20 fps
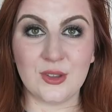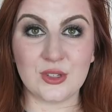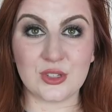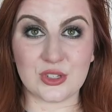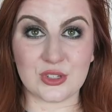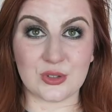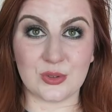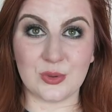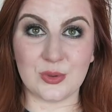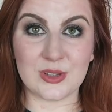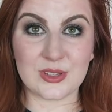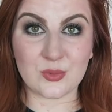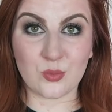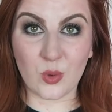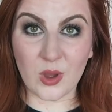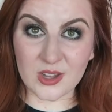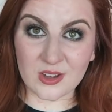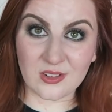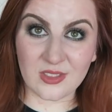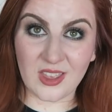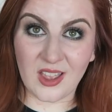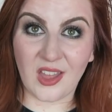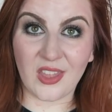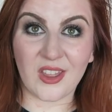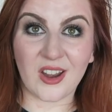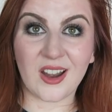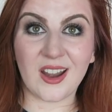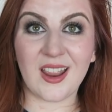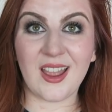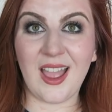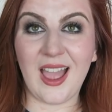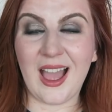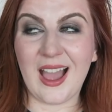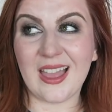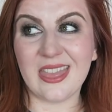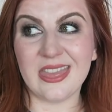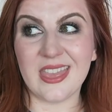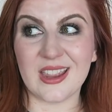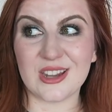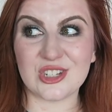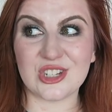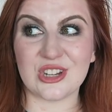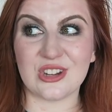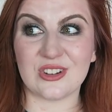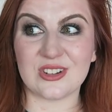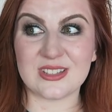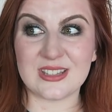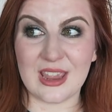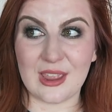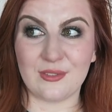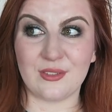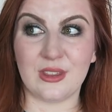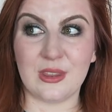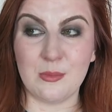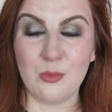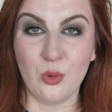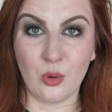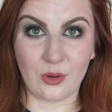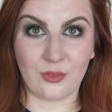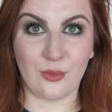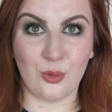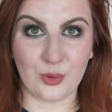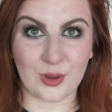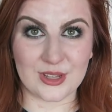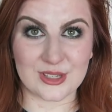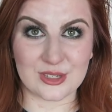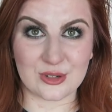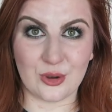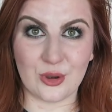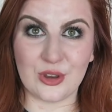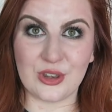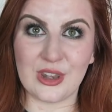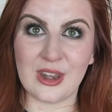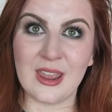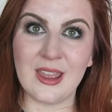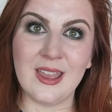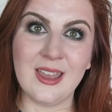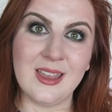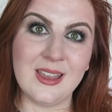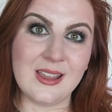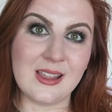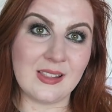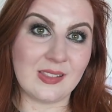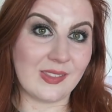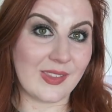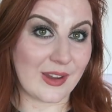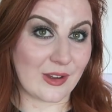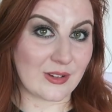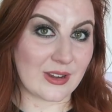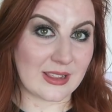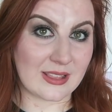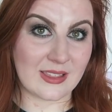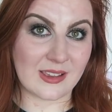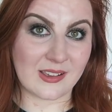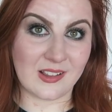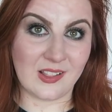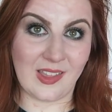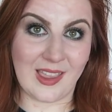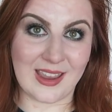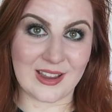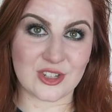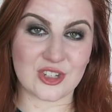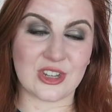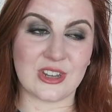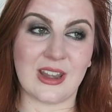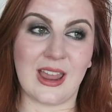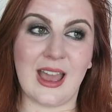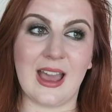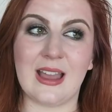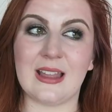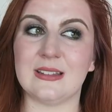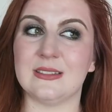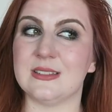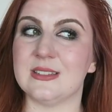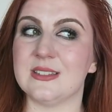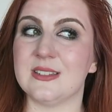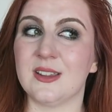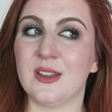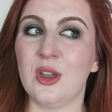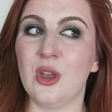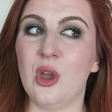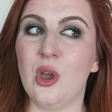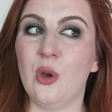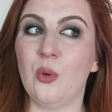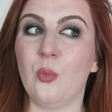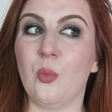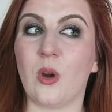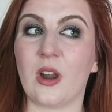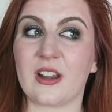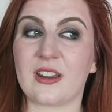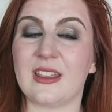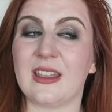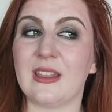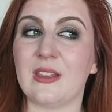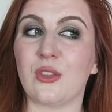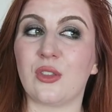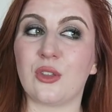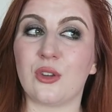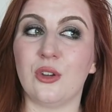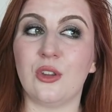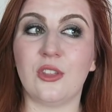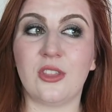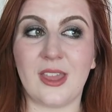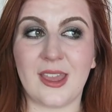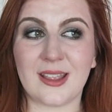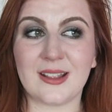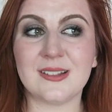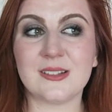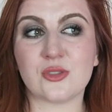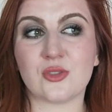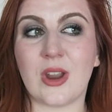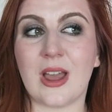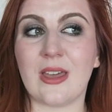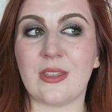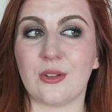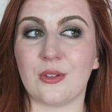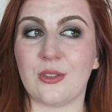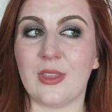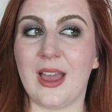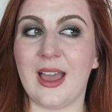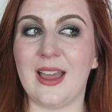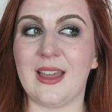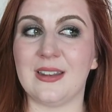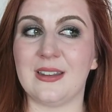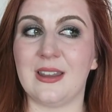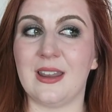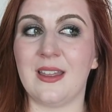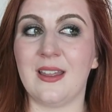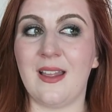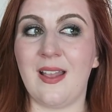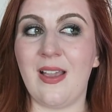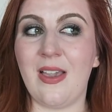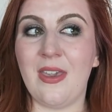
So it's one or the other and this year is definitely more focused on learning the collection and working through things rather than